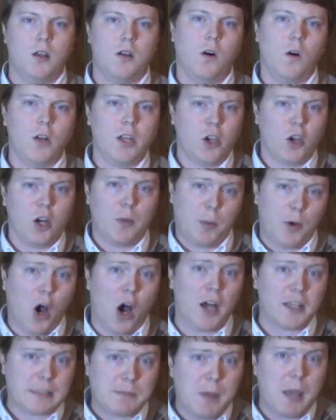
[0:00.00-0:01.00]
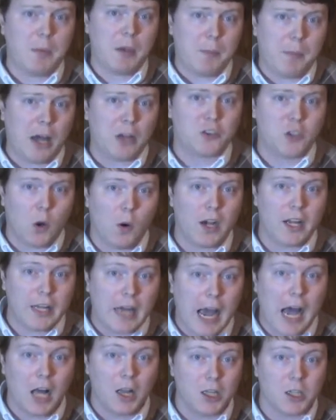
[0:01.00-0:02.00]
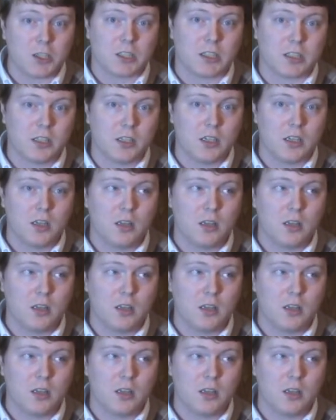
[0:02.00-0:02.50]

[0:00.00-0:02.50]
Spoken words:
only going to cost maybe about $20.